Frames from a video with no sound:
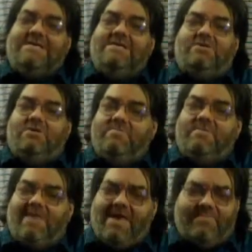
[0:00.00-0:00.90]
it could be
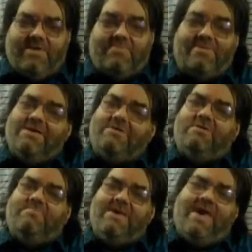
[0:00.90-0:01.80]
black people, it
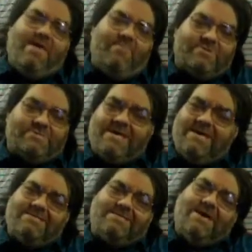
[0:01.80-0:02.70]
could be gamers. They
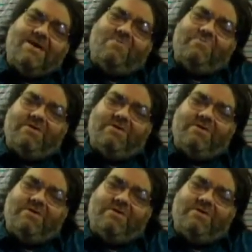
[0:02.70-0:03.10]
could say, I don't